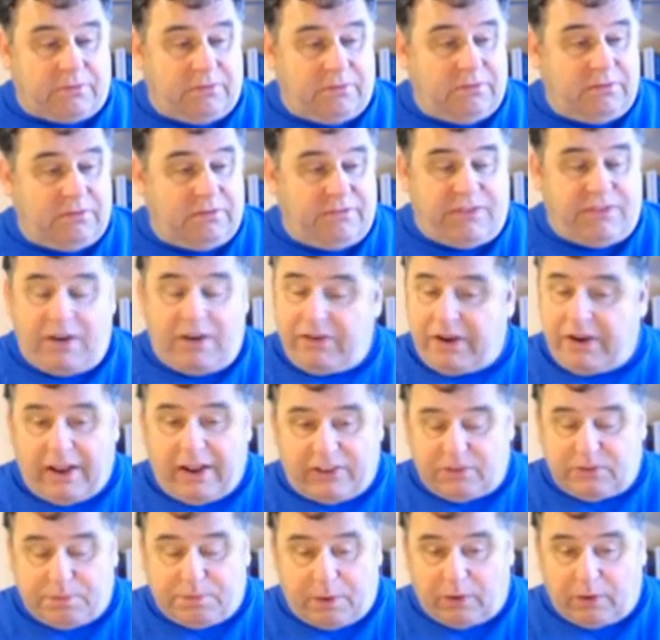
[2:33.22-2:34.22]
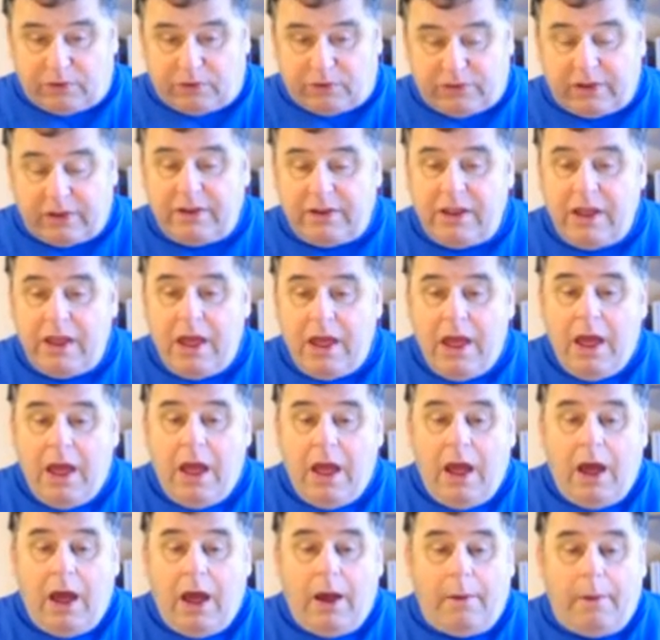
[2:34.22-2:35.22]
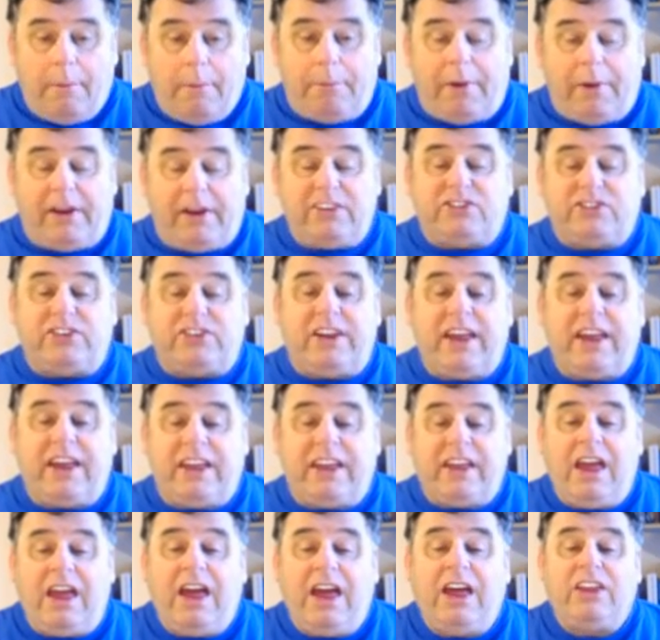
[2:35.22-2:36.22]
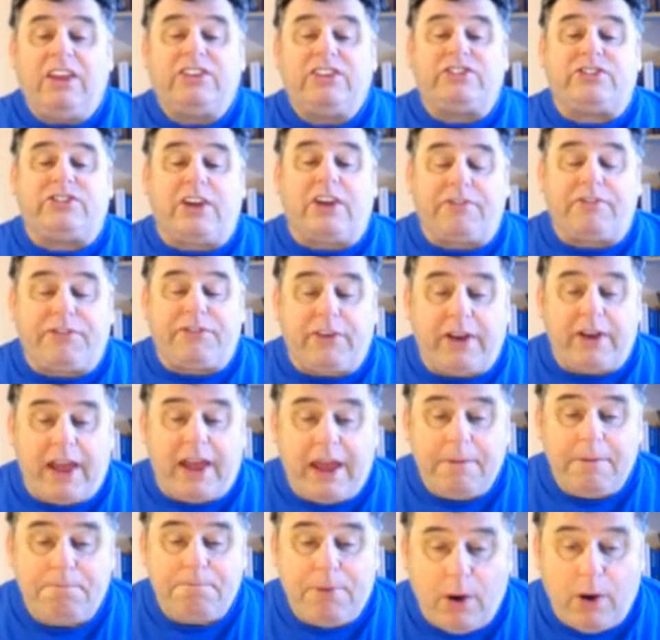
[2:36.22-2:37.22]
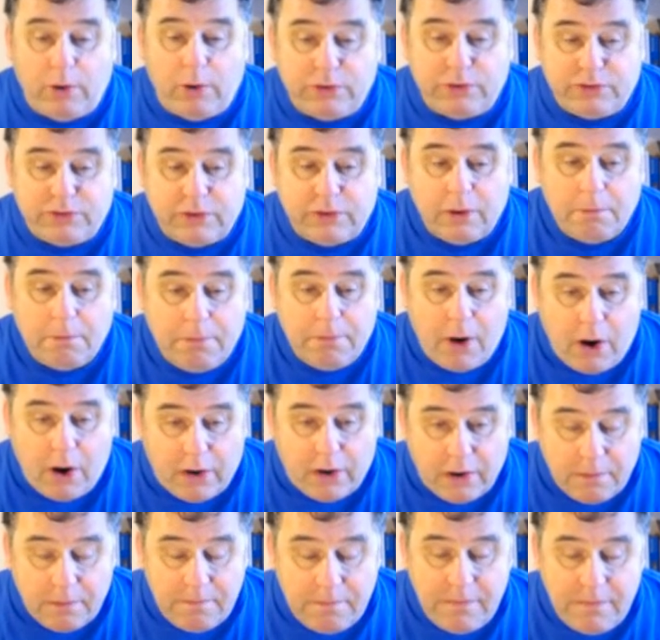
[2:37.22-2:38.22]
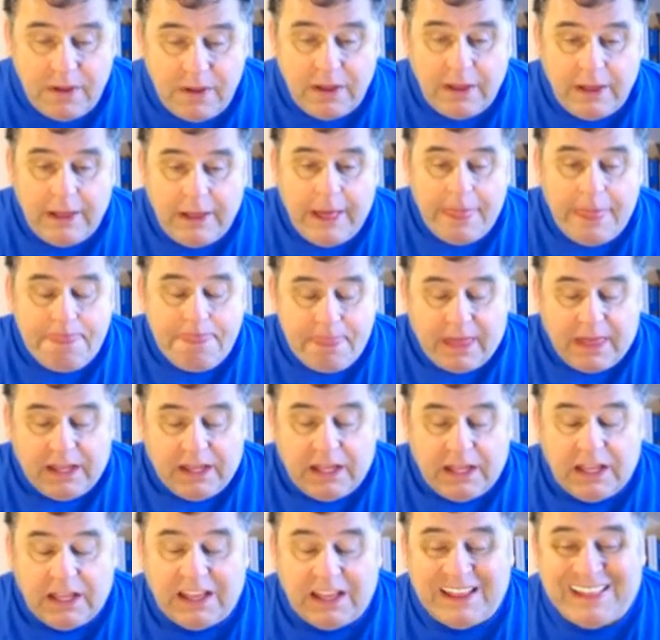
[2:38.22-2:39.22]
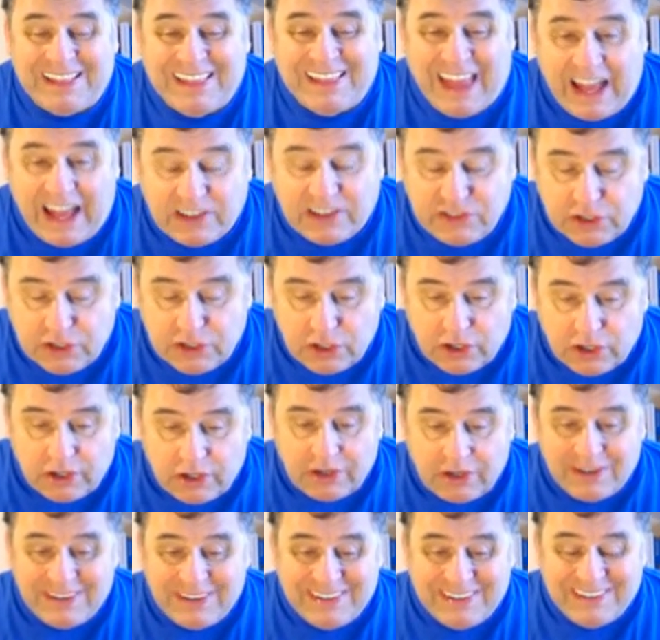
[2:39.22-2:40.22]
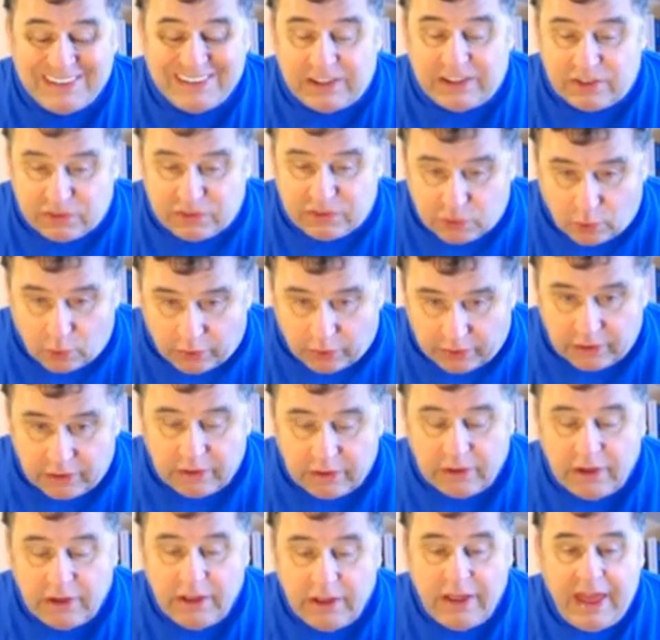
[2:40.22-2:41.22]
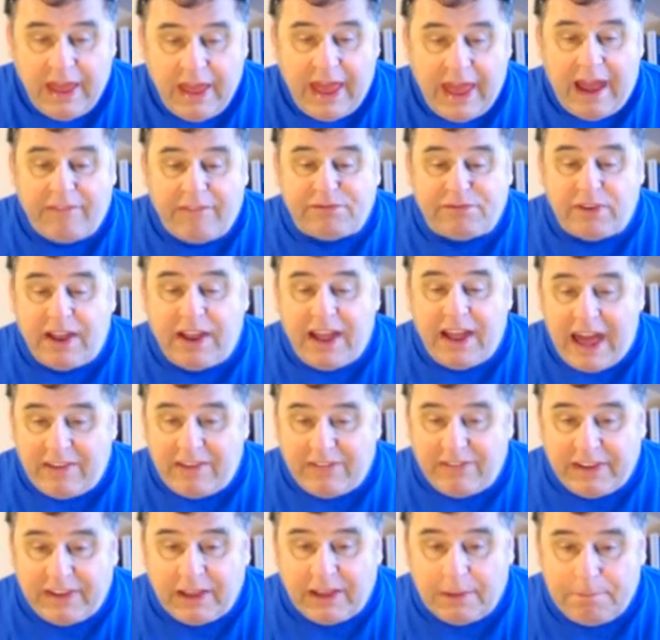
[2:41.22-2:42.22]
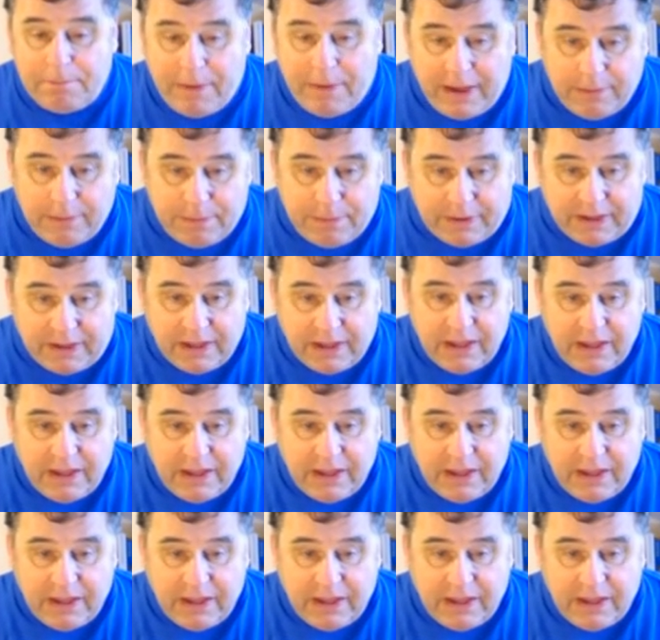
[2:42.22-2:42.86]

very nice person, but she suffered a postpartum glandular disorder after having a baby.